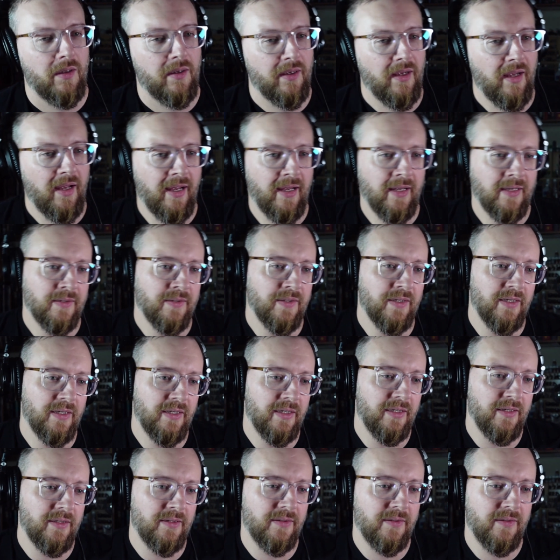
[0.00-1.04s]
and
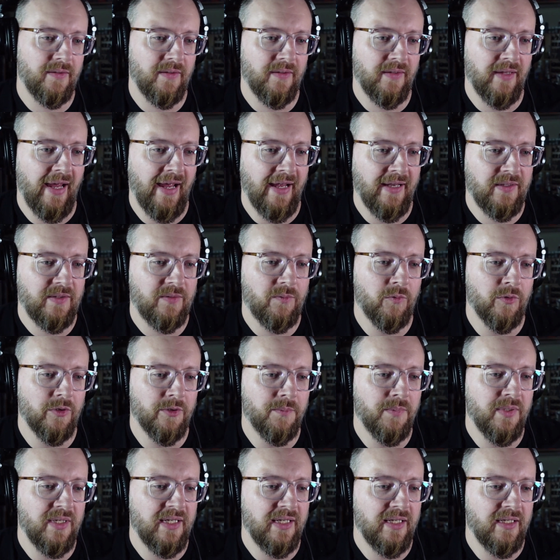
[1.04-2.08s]
that would
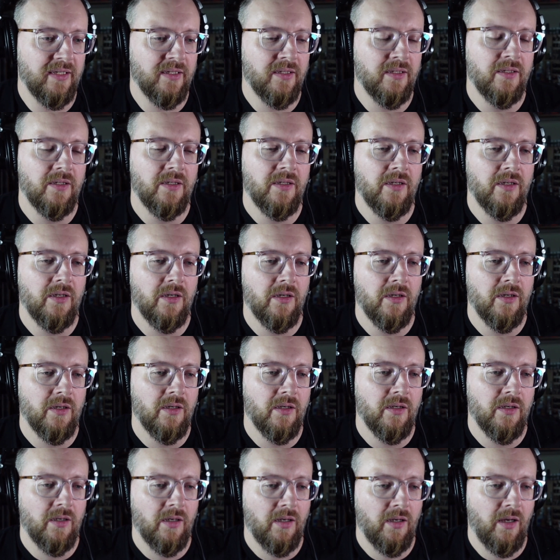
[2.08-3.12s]
be,
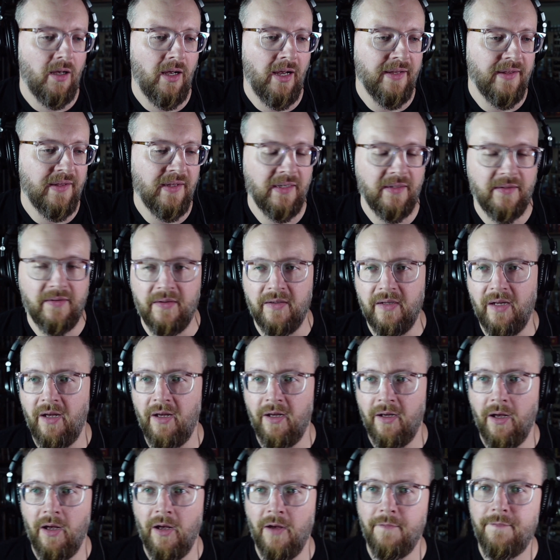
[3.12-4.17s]
I think,
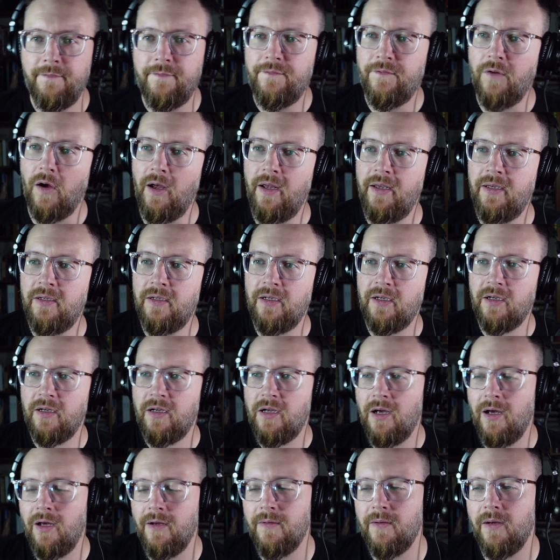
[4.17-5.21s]
a fun
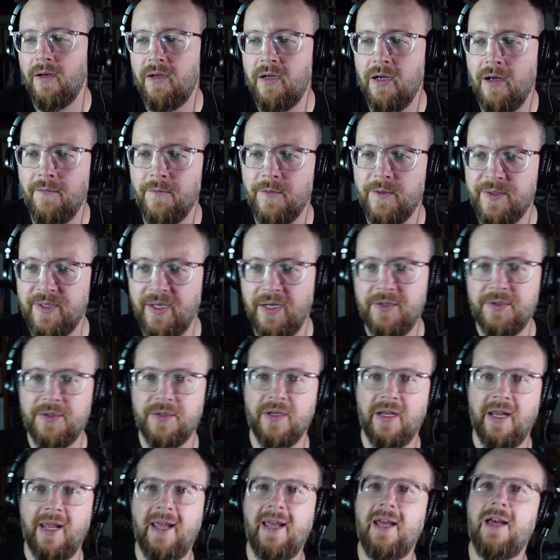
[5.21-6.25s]
conversation to
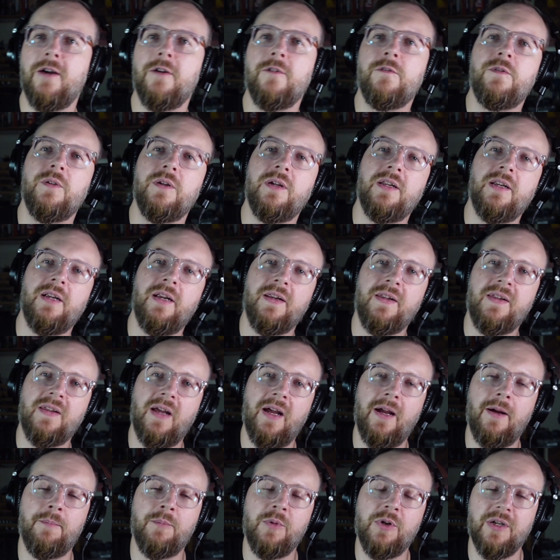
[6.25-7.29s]
have. And
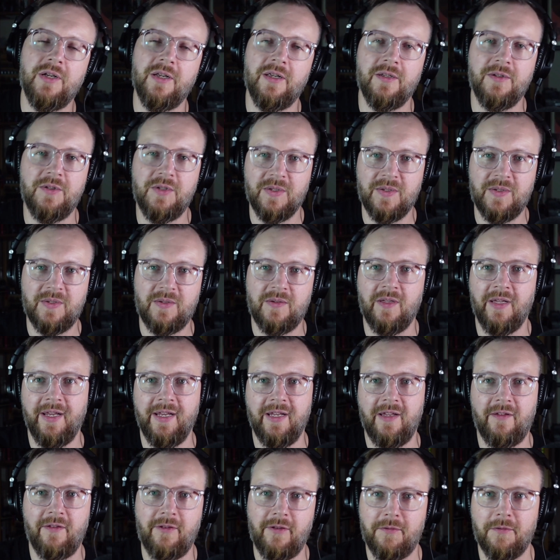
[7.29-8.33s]
I'm gonna just
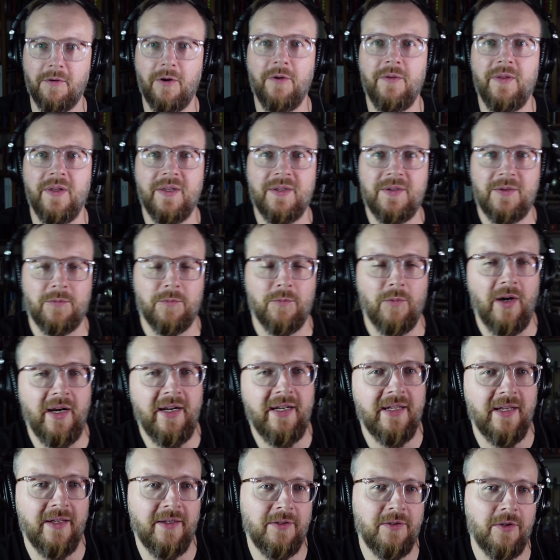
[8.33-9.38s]
like throw this right
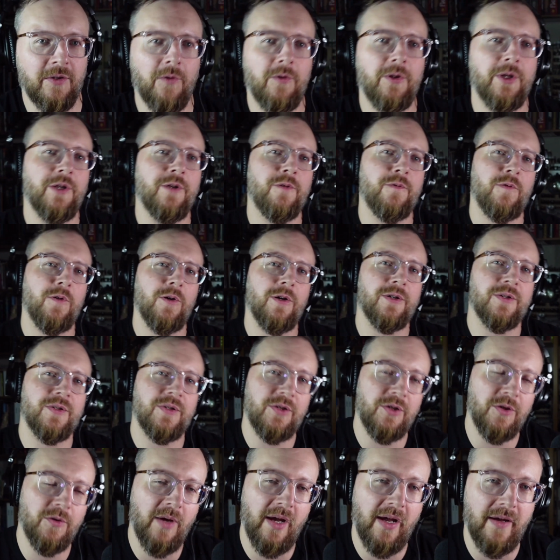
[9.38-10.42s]
at Nolan first.
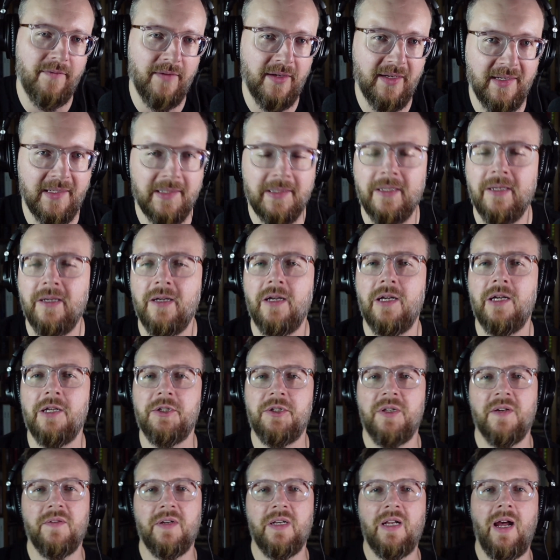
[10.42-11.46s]
You have
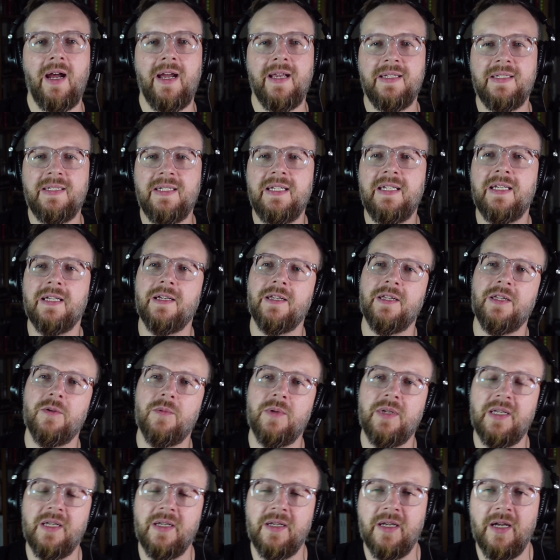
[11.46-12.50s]
an idea that we
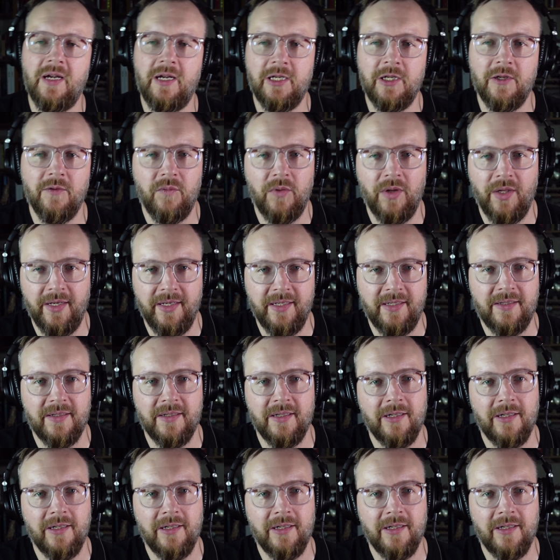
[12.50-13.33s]
can kind of like